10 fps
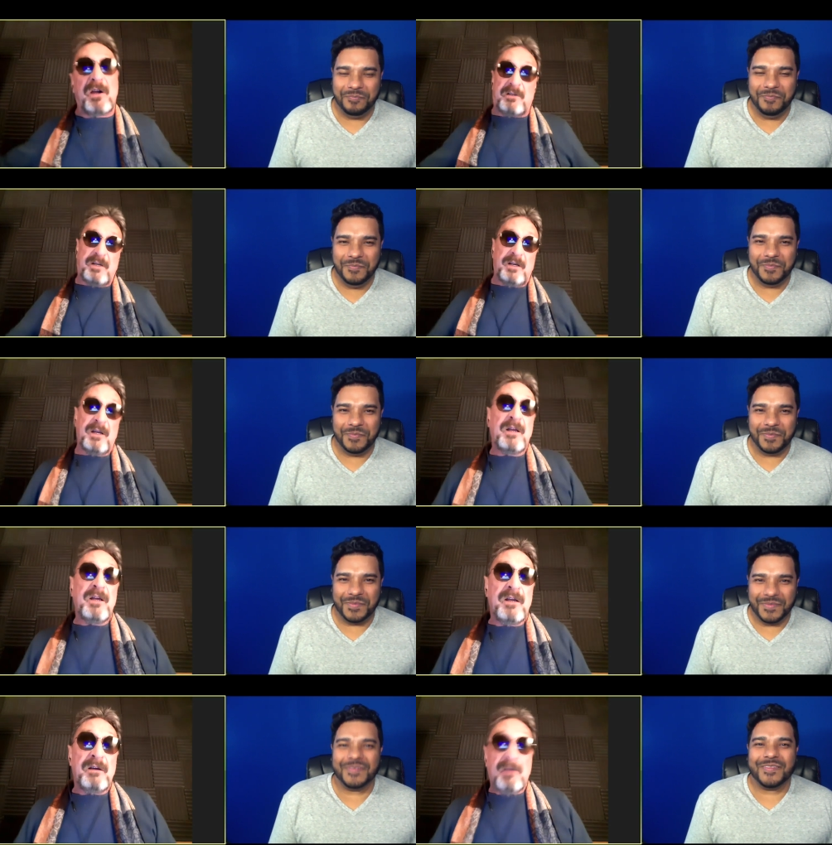Speaker 1: it.
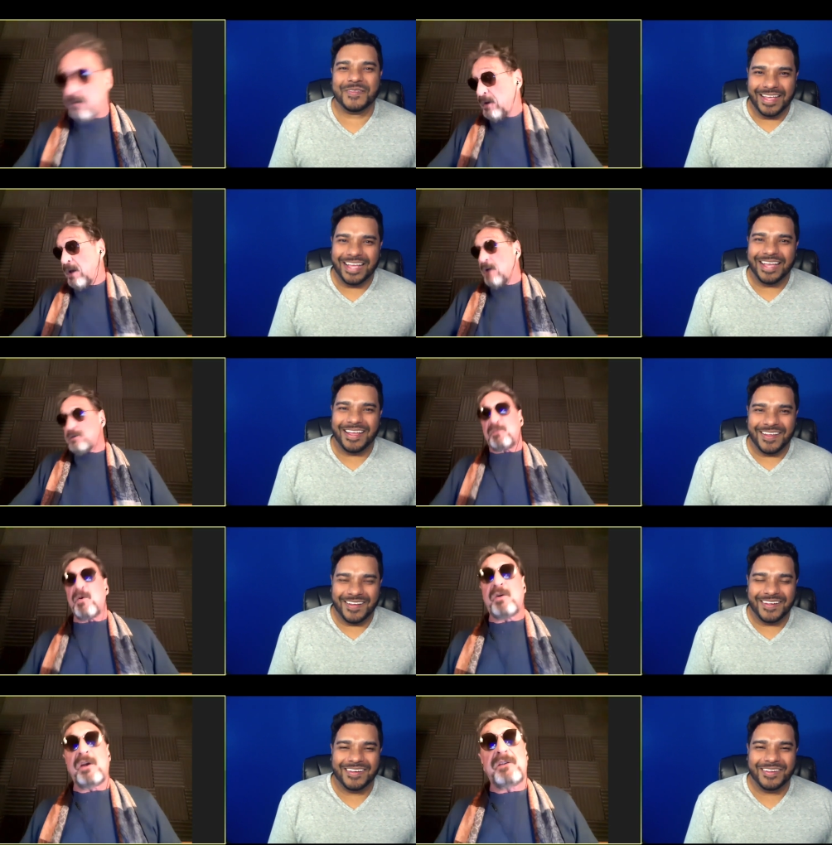If you can't
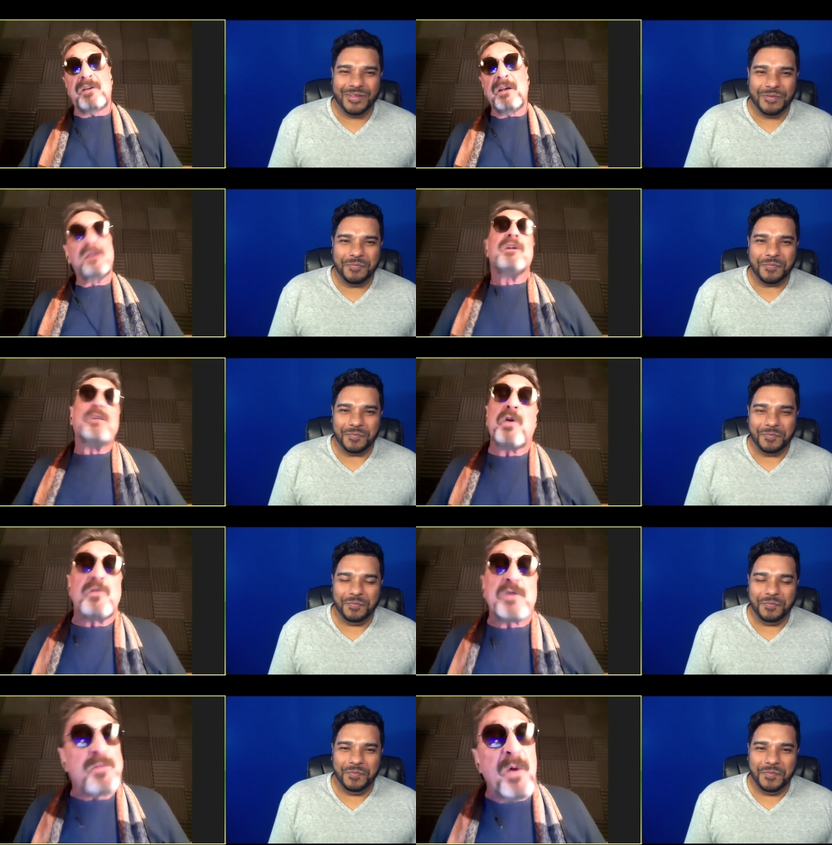smoke it, don't
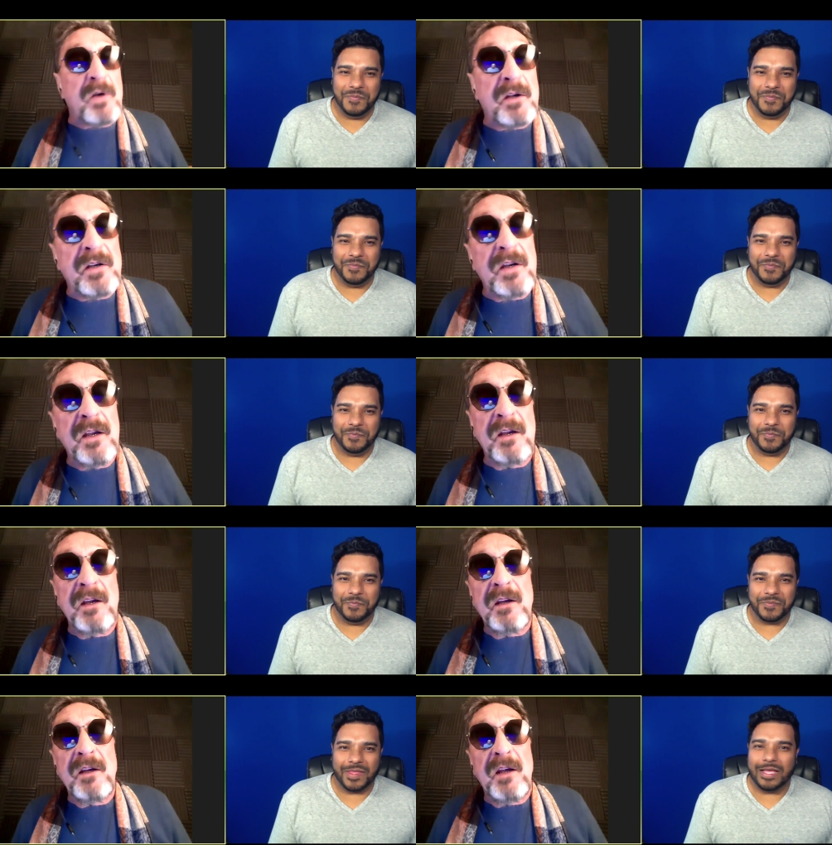smoke
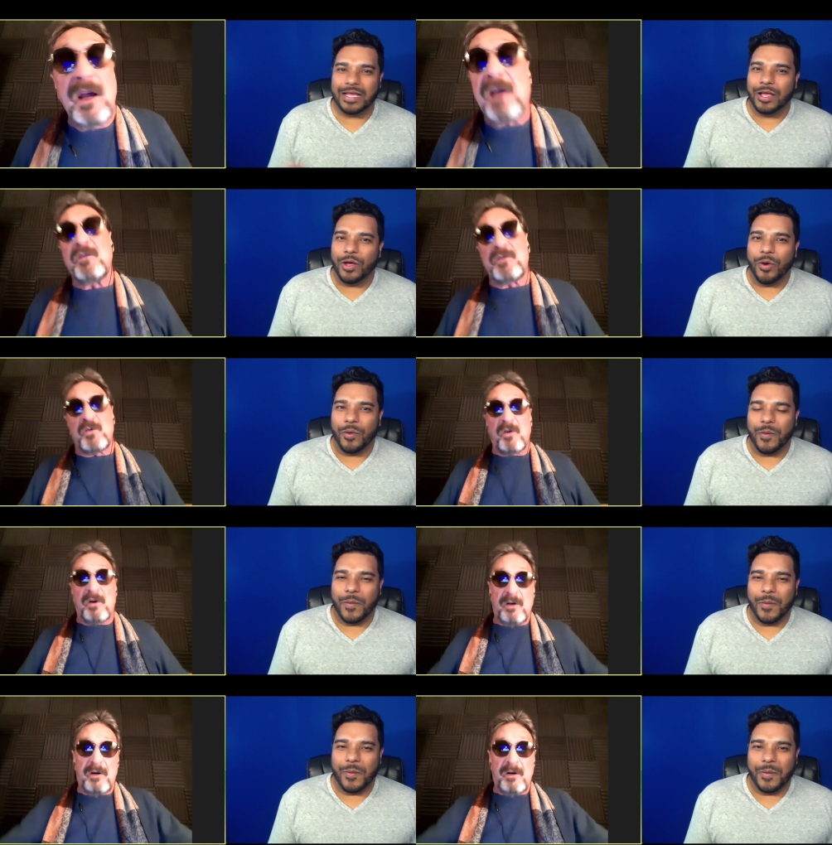it. End of
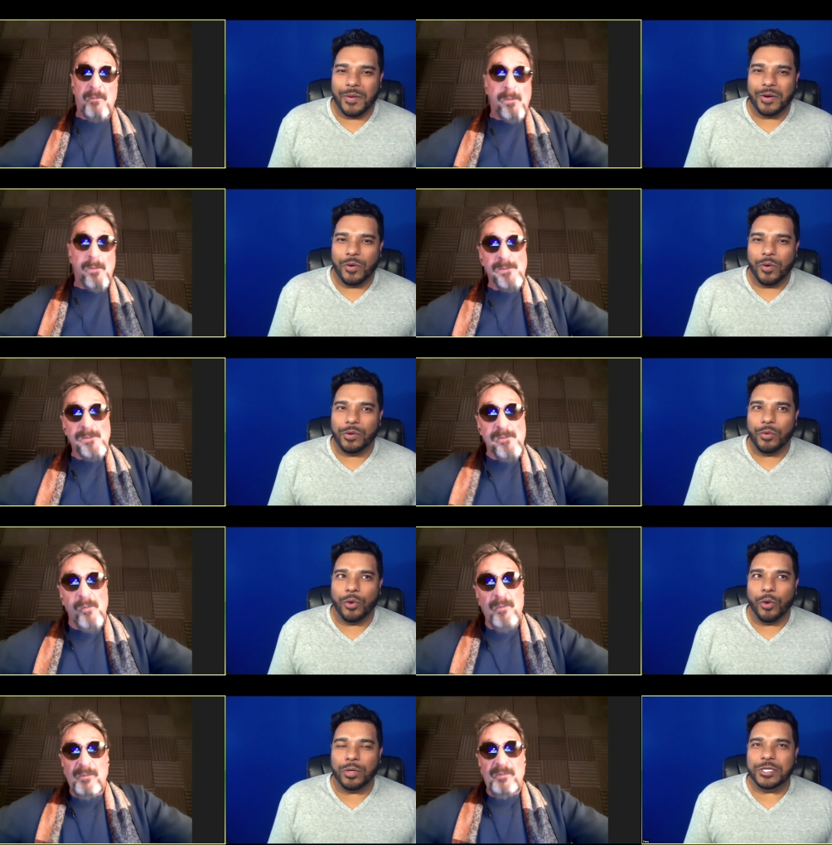story.
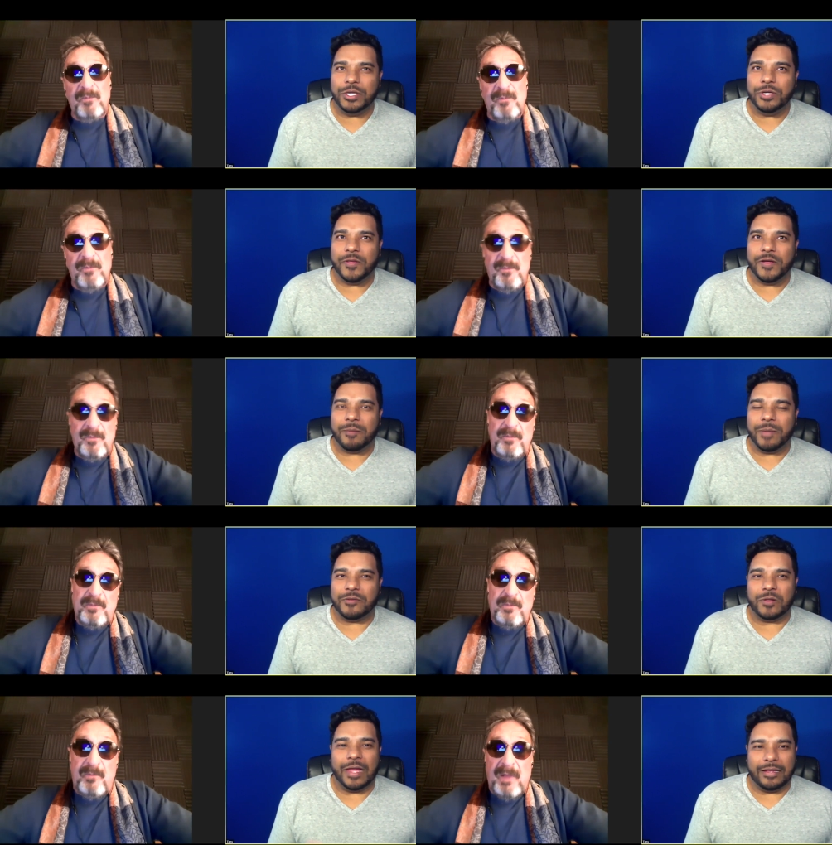
Speaker 2: What do you think about the
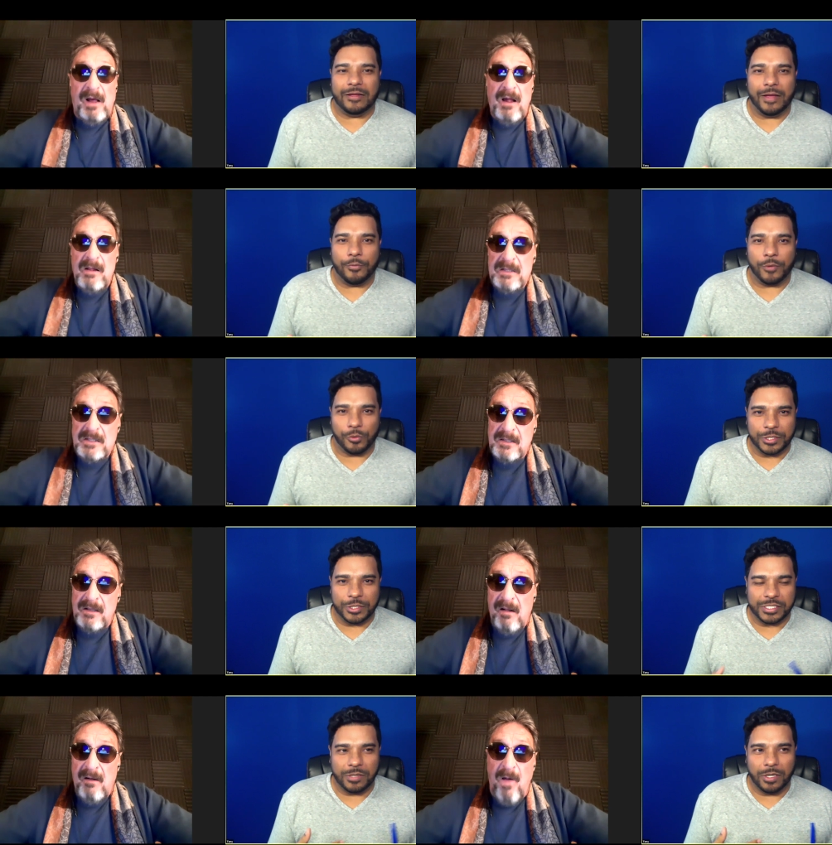Lightning Network, which is
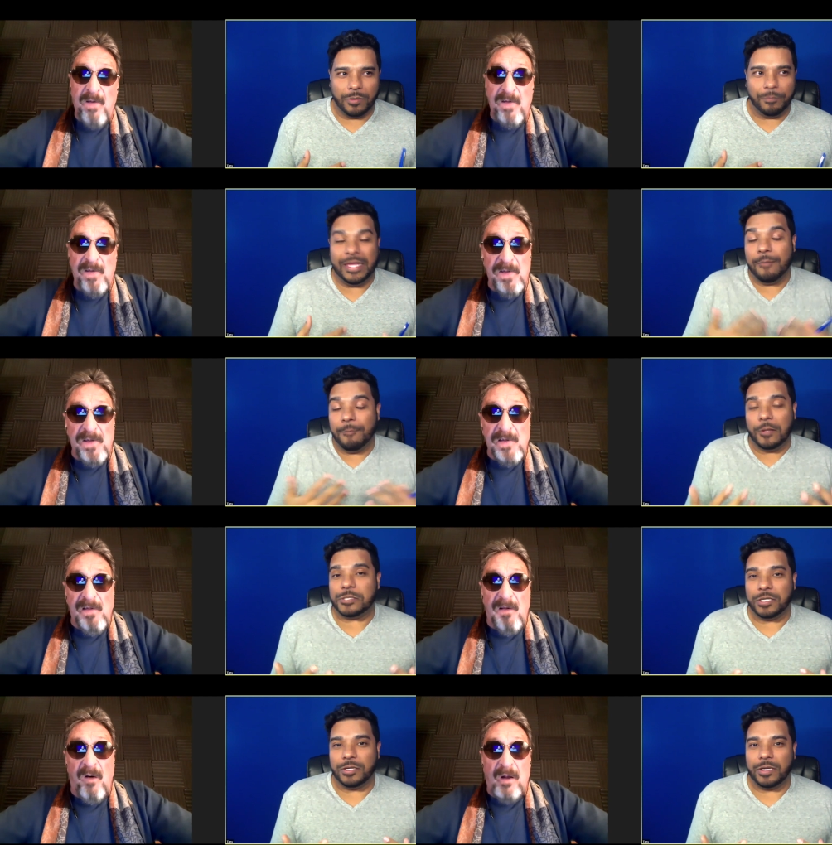being built
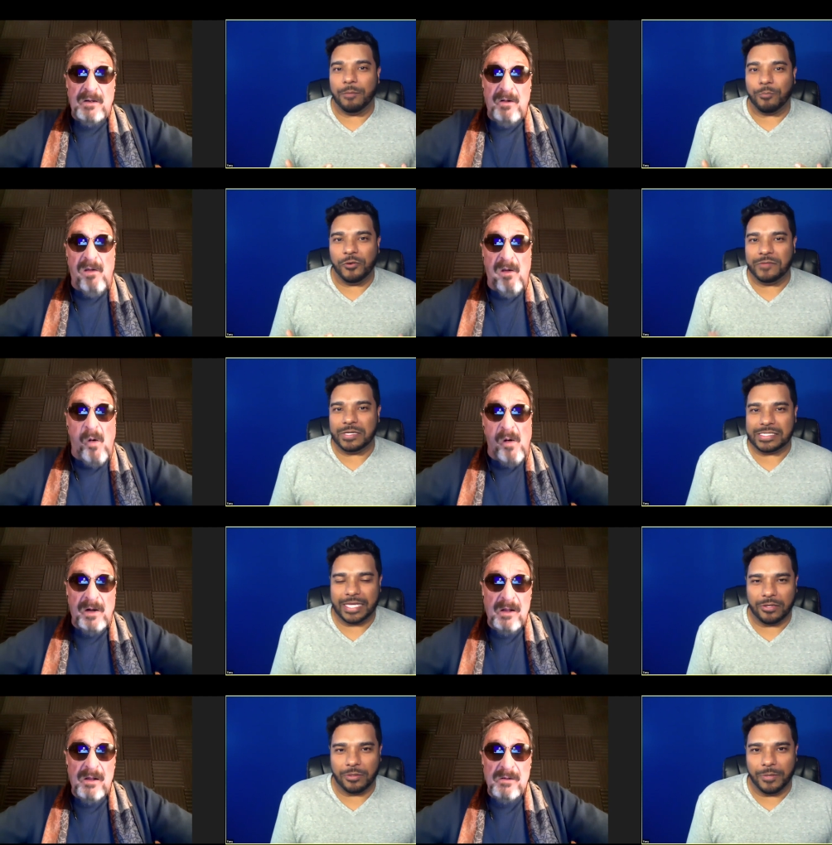to improve the
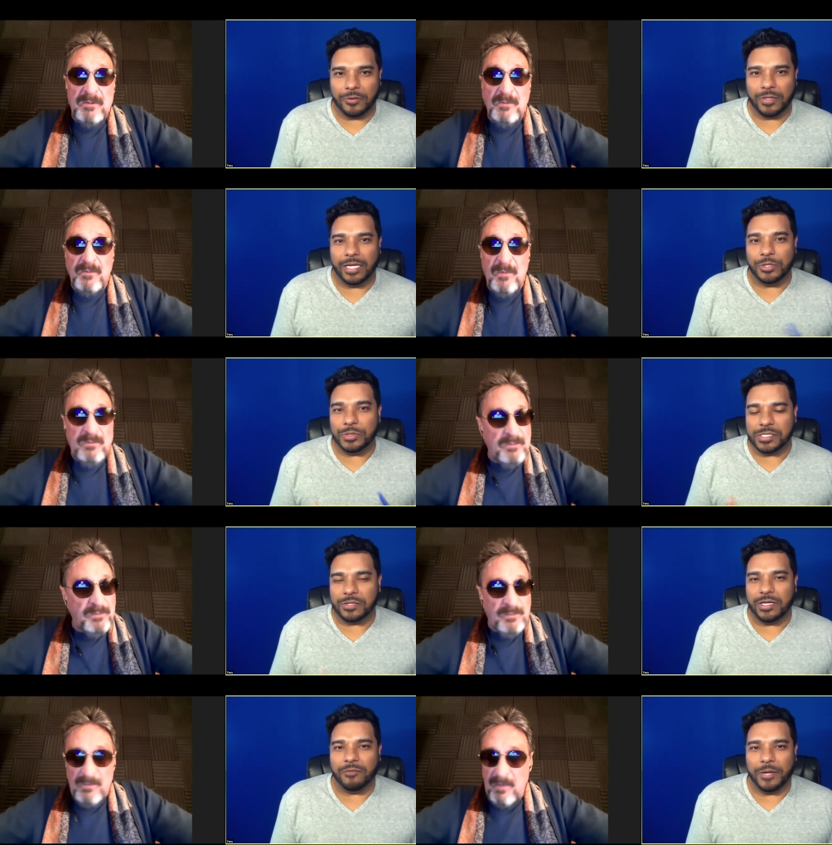scalability and utility of
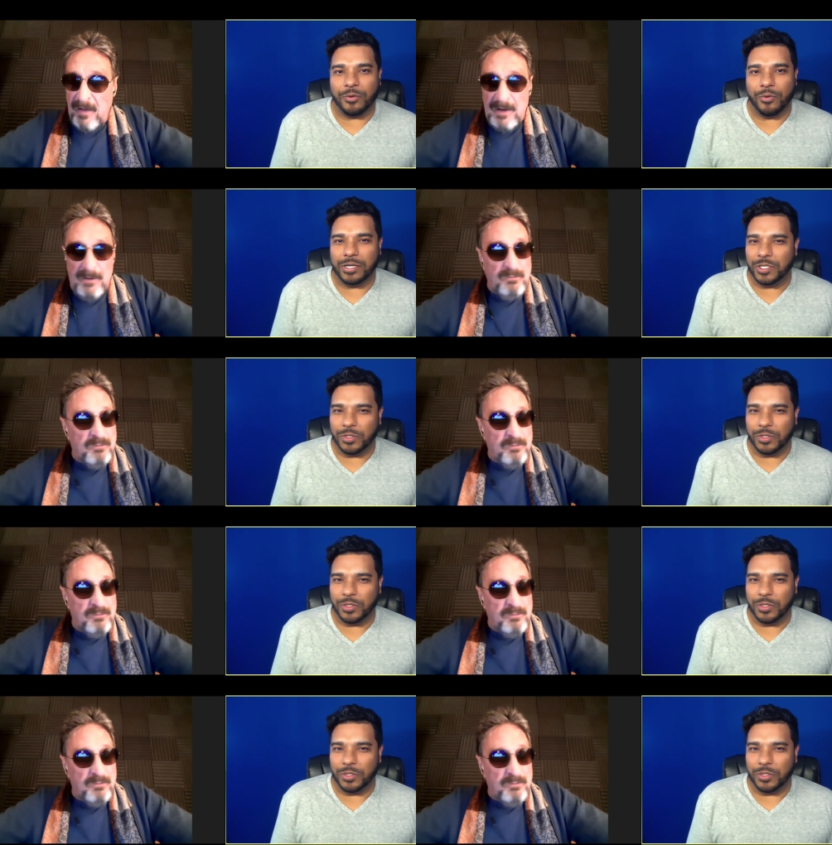Bitcoin? Do you